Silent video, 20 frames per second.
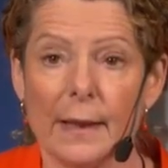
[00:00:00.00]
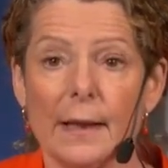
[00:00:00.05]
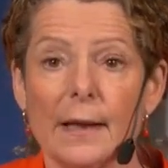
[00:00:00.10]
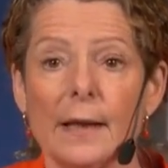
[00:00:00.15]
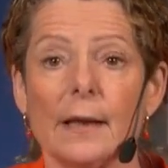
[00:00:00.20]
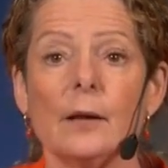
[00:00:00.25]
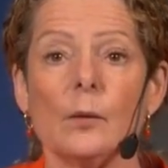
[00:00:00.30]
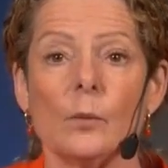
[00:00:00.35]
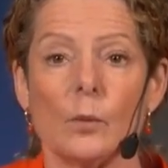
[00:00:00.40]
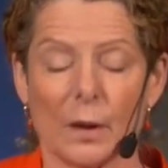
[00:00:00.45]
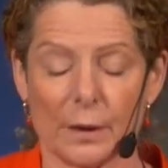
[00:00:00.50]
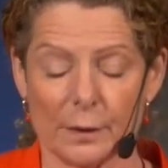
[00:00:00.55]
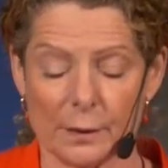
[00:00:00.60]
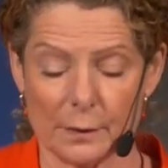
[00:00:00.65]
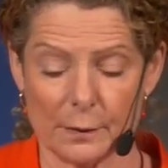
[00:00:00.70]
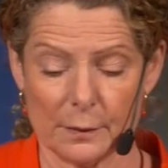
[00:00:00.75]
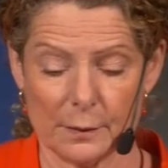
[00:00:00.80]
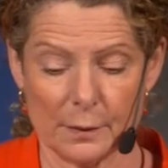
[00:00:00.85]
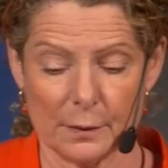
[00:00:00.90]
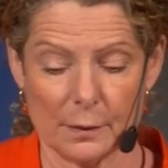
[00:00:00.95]

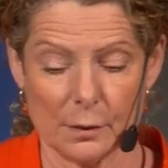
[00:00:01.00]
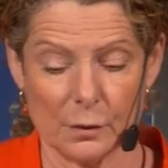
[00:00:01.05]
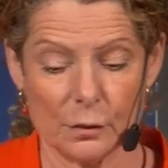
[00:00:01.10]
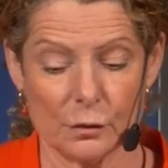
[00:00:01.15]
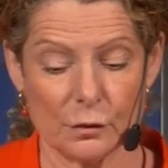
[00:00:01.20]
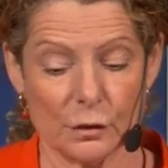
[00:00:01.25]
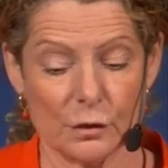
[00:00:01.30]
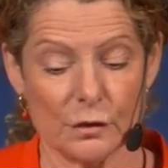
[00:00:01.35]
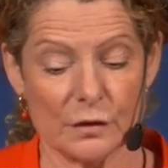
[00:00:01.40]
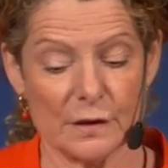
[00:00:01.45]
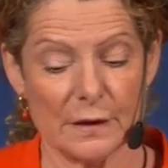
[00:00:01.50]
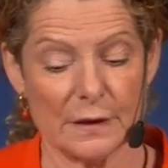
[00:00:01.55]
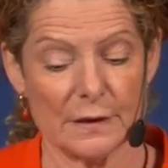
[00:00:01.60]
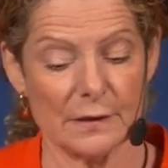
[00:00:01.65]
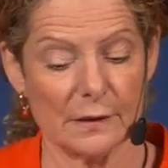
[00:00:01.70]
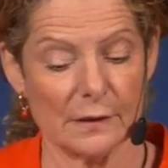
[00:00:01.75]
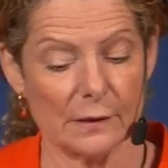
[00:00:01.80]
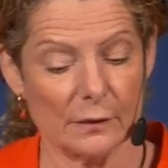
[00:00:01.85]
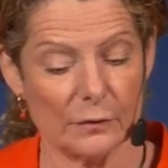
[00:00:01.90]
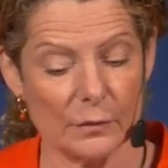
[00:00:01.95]
Anyone who
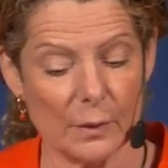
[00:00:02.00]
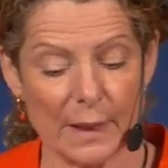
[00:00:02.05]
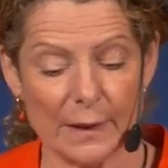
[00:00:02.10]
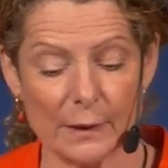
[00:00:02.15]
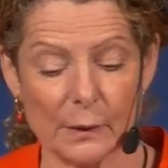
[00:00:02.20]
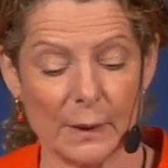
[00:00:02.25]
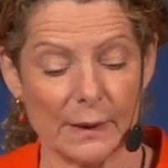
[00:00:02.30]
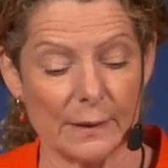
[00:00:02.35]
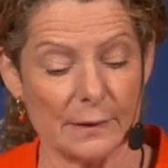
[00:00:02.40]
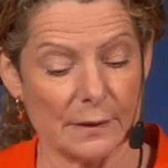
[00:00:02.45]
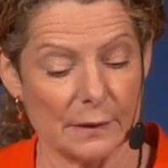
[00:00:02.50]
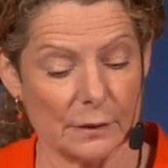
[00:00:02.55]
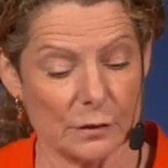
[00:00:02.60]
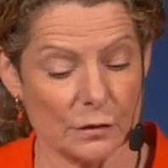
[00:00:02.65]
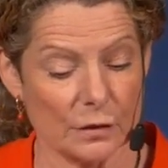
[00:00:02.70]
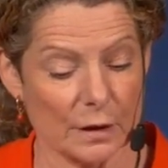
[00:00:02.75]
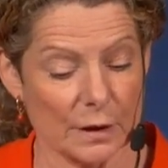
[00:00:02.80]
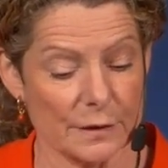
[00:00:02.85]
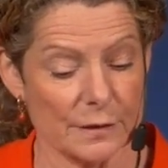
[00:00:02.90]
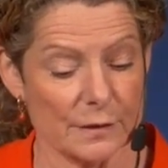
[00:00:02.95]
succeeds in devaluing
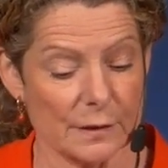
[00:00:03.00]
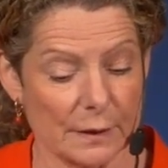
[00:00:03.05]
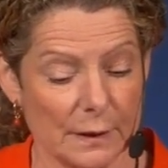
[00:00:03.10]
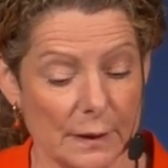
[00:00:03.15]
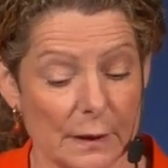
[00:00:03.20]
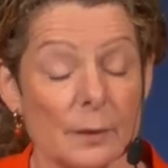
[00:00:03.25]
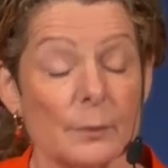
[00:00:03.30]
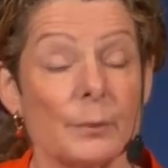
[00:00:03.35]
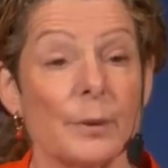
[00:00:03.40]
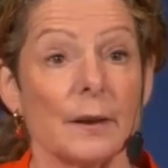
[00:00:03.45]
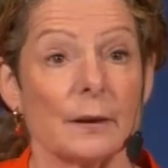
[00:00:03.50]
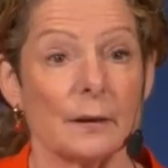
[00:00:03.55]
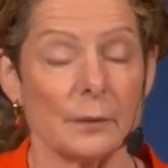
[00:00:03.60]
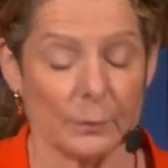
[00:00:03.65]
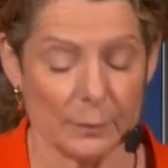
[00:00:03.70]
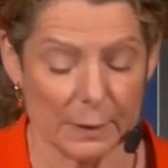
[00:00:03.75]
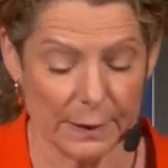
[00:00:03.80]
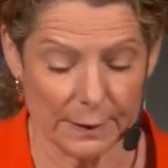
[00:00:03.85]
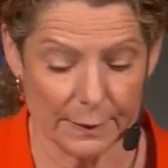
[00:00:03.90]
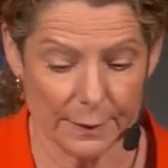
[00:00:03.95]
trust in independent
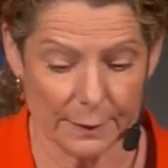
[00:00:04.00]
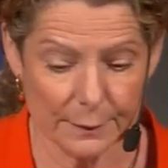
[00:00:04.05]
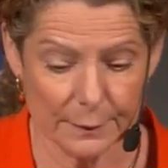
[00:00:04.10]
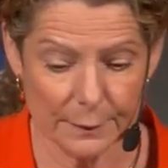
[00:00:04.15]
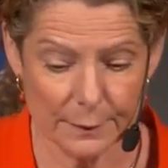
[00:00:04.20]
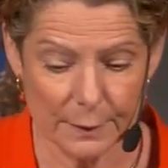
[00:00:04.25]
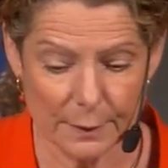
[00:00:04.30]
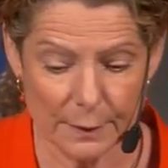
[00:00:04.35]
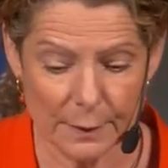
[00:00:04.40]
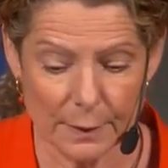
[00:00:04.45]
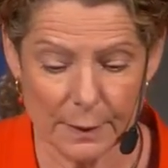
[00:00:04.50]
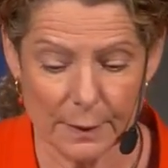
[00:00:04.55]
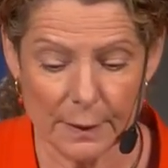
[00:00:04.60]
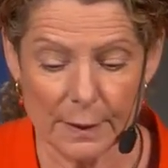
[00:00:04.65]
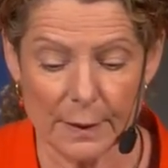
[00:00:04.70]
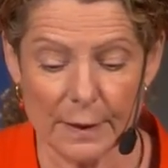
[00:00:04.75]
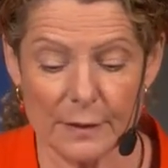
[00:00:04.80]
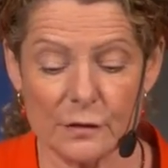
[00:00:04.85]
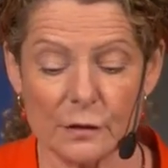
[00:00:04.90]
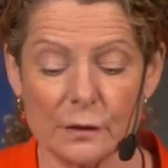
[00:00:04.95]
media
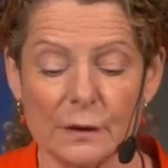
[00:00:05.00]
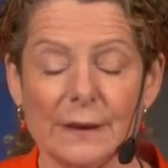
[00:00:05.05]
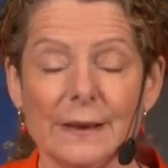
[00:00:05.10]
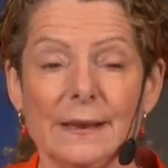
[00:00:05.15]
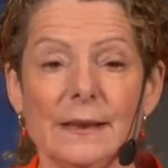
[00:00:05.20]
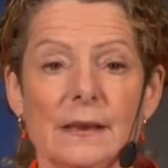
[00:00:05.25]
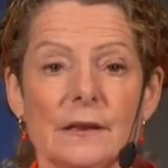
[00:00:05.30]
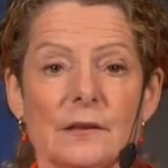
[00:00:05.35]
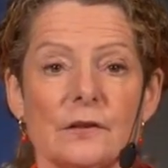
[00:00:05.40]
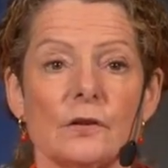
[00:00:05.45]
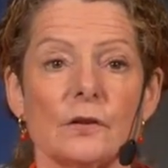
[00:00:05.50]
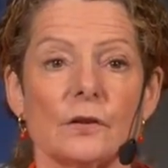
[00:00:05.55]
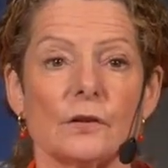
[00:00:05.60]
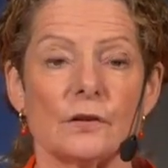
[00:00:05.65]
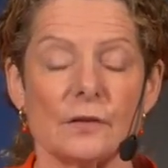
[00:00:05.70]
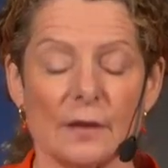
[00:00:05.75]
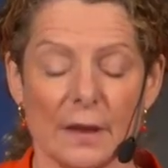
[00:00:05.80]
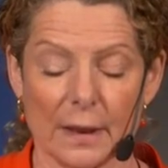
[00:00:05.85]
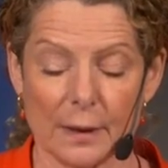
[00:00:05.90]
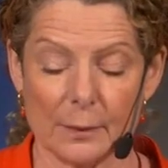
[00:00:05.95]
has an easier
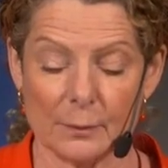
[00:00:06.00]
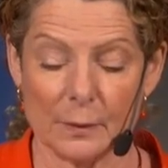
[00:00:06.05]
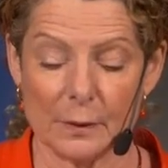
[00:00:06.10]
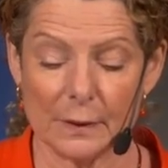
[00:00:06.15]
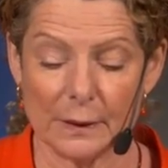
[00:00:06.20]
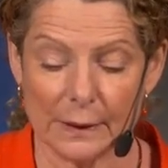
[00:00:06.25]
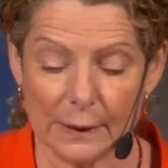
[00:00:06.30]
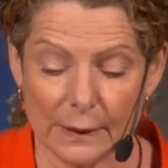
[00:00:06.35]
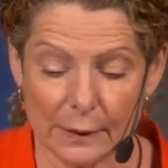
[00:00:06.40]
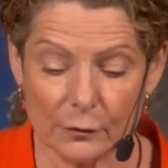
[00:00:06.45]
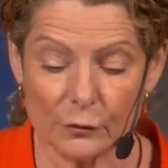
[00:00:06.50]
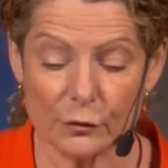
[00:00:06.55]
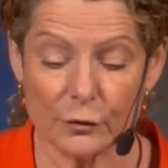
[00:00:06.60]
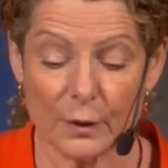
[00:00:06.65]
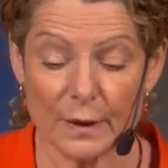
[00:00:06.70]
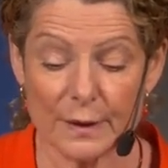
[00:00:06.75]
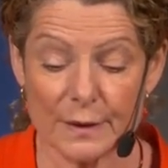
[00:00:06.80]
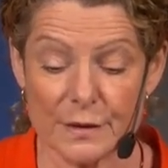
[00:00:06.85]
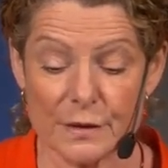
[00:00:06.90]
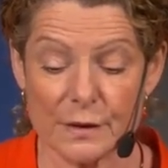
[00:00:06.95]
time
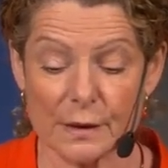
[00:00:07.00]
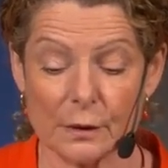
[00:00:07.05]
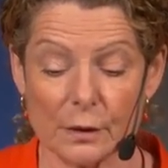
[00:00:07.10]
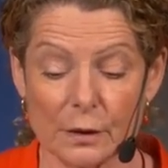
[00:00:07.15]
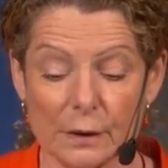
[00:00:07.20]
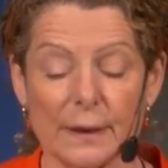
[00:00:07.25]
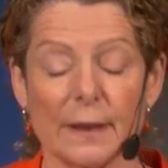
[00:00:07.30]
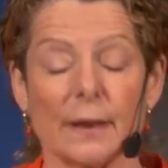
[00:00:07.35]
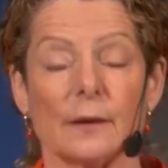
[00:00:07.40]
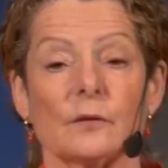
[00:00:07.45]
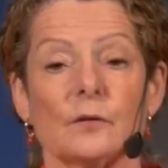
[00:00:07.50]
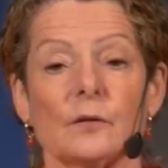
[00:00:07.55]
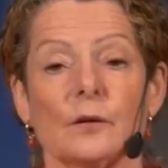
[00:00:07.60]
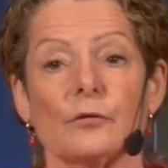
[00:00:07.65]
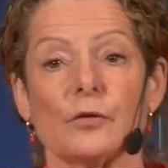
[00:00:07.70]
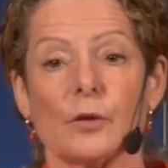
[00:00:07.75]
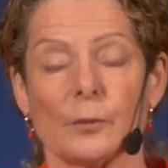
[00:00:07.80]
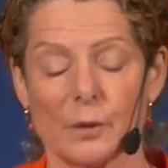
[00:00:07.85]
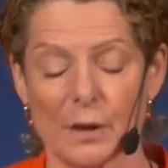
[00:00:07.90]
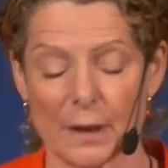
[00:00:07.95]
influencing a country
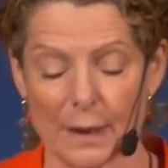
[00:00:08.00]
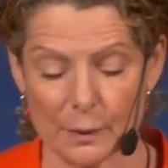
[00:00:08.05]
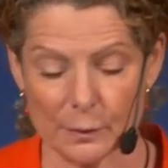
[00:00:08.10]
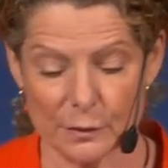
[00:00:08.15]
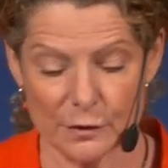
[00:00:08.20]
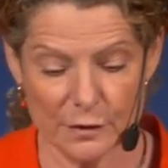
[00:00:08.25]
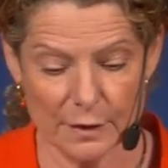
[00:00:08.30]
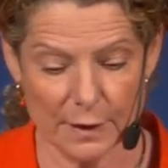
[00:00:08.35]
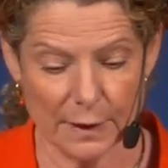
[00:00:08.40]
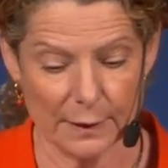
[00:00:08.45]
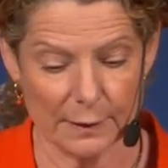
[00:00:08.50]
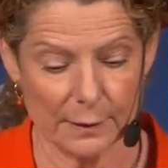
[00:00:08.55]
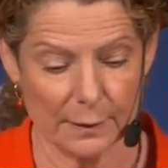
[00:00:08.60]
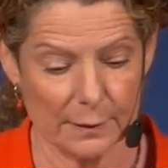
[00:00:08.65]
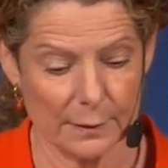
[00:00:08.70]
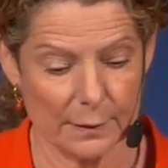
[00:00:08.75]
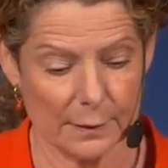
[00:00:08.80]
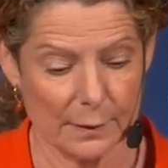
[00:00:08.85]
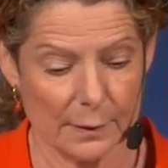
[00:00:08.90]
from the outside.